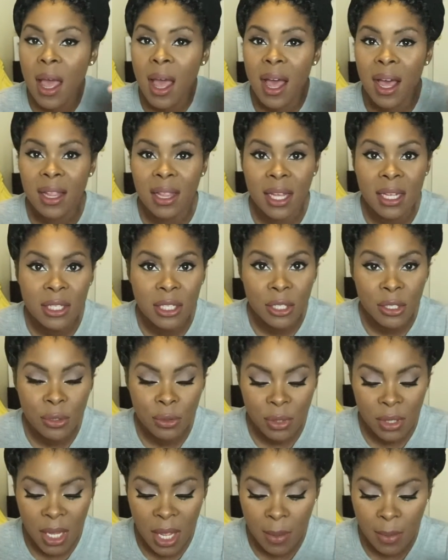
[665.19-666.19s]
I like to
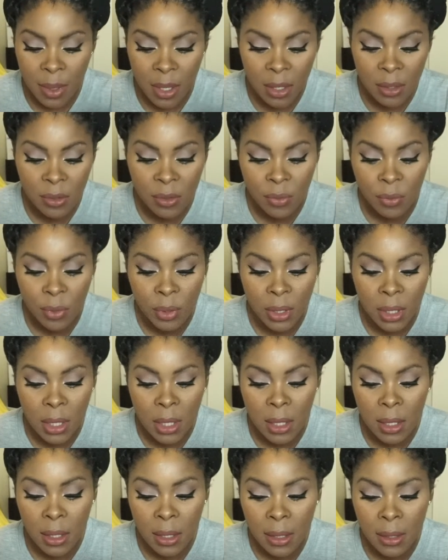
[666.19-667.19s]
use that because it's really
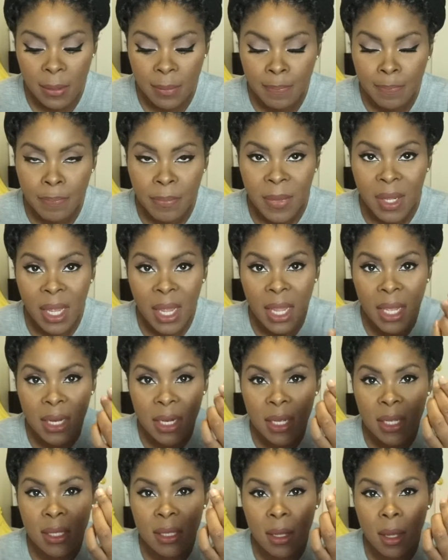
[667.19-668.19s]
good, and
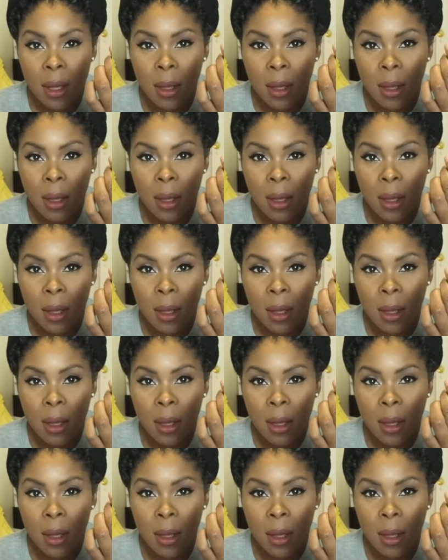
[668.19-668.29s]
it's